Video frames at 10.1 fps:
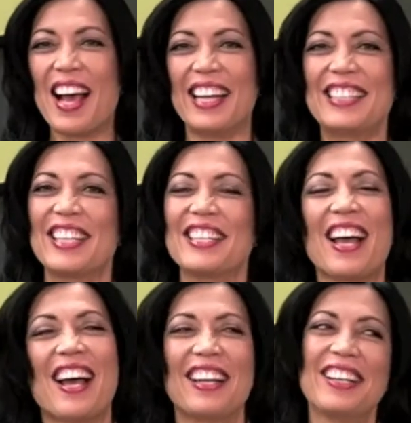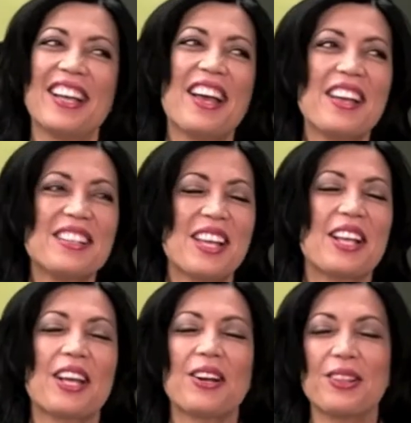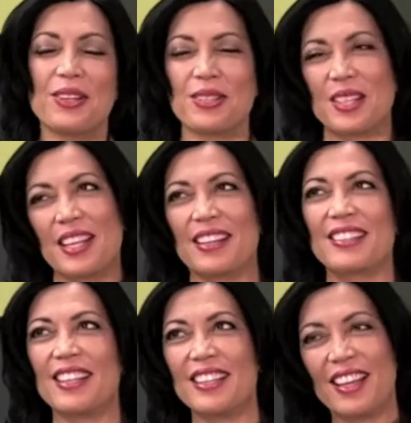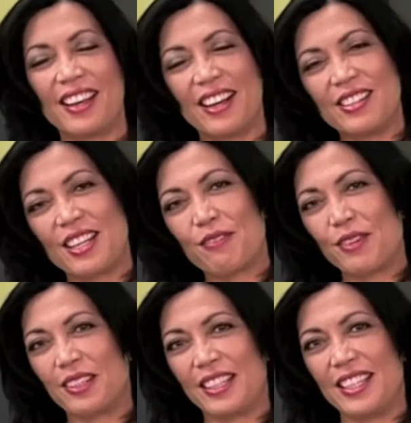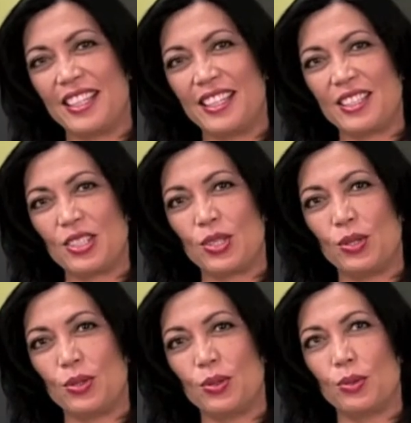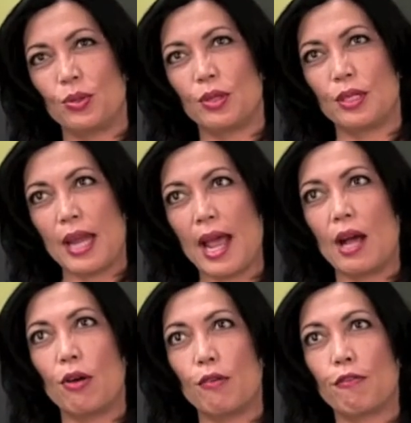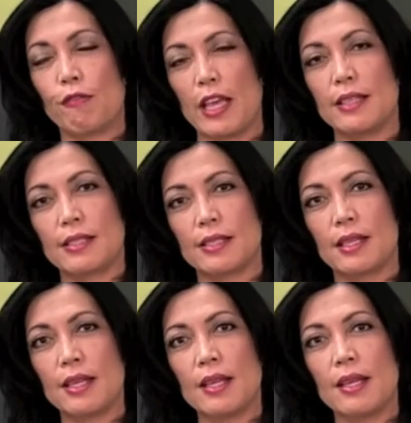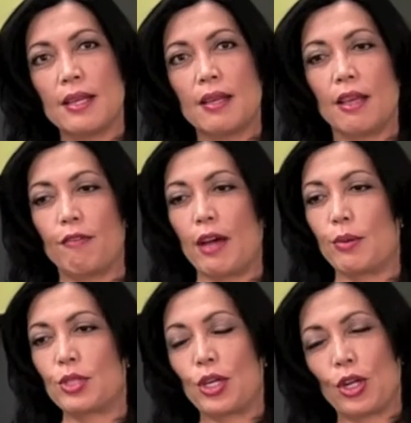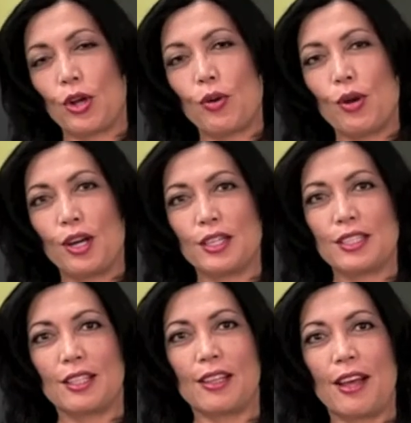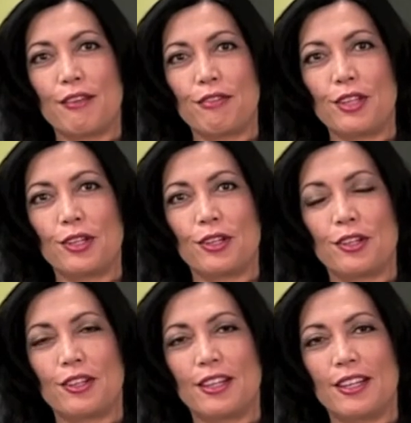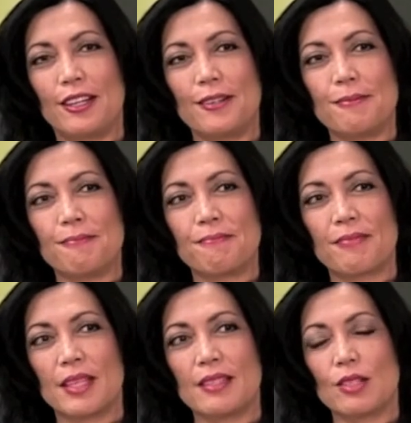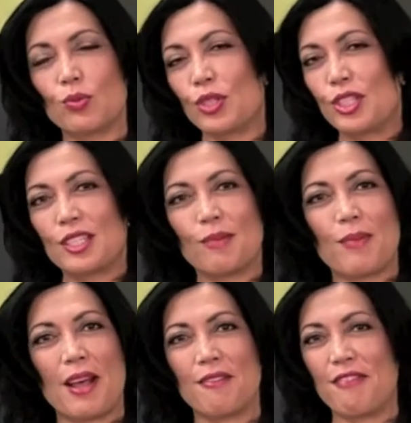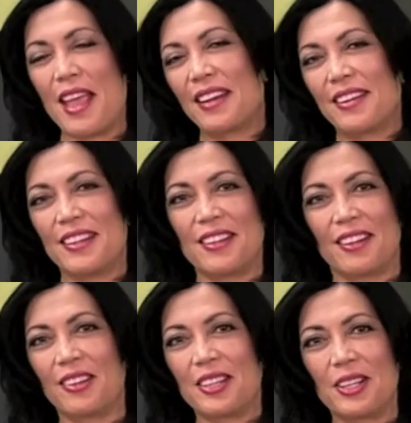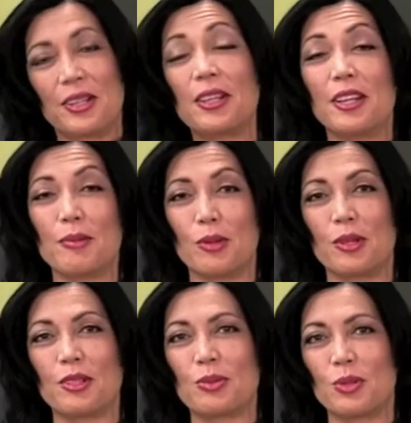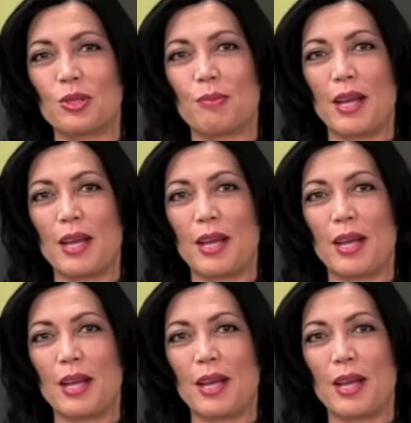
I did not take care of those things, and yet I definitely needed to now face, if I was going to go on into life here, this wasn't just about vanity and looking good anymore. This was